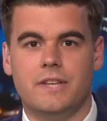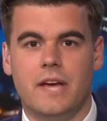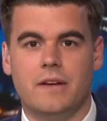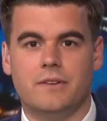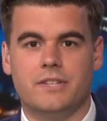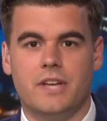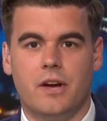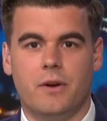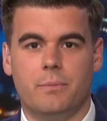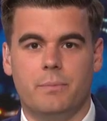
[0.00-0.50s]

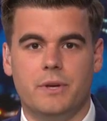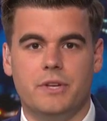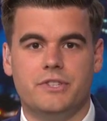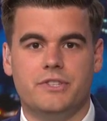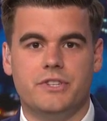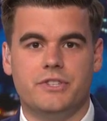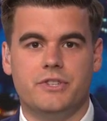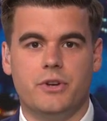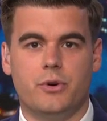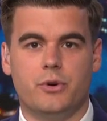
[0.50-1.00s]
Downtown
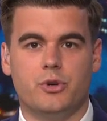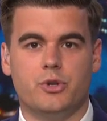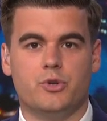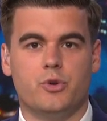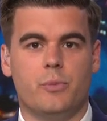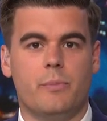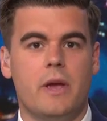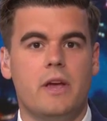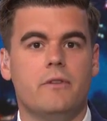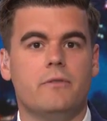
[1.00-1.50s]
business
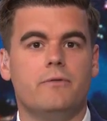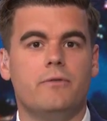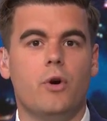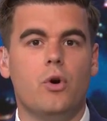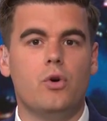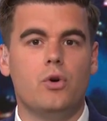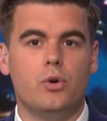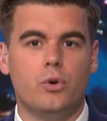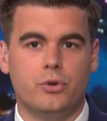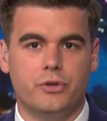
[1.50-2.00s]
owners remain
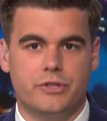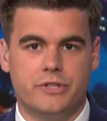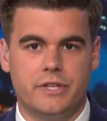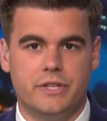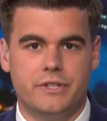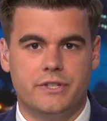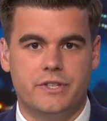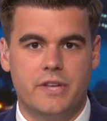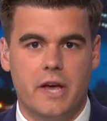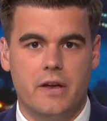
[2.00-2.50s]
vocal
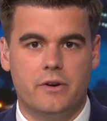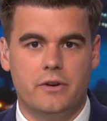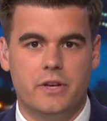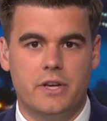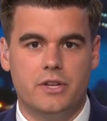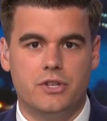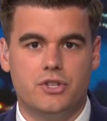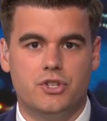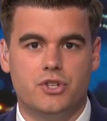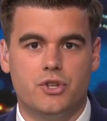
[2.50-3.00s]
since
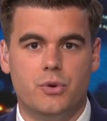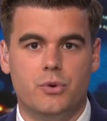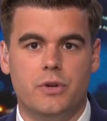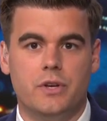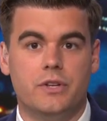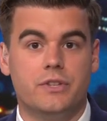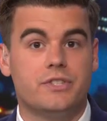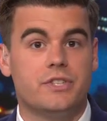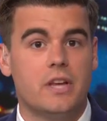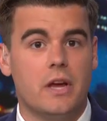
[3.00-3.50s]
Saturday's
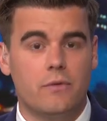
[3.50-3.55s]
shooting,